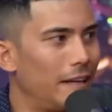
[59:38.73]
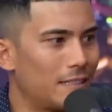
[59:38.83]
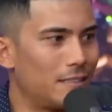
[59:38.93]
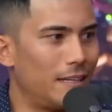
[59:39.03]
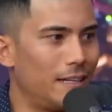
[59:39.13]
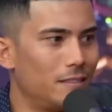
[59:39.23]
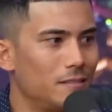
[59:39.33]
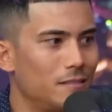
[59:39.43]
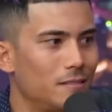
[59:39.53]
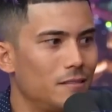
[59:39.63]
The next day,
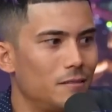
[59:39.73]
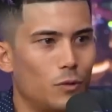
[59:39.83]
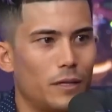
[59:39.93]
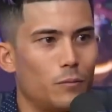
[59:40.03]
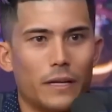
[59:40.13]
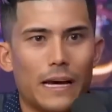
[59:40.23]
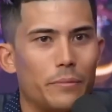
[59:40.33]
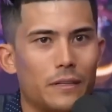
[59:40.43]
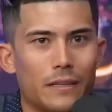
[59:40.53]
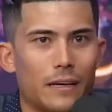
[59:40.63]
what what
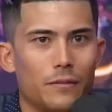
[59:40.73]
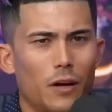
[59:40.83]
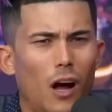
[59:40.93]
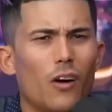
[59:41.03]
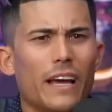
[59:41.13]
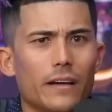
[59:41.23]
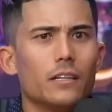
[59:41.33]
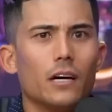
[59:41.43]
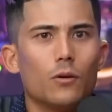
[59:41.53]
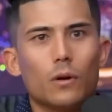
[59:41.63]
happened to the? Oh yeah,
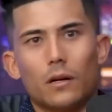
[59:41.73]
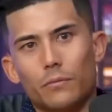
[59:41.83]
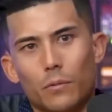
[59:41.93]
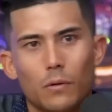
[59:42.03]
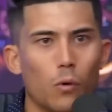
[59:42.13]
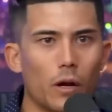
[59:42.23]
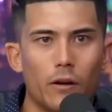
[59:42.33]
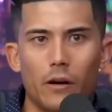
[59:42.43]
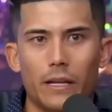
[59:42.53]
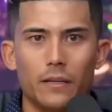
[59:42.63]
you know, we're we're working
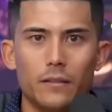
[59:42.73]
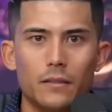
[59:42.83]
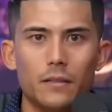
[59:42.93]
on it.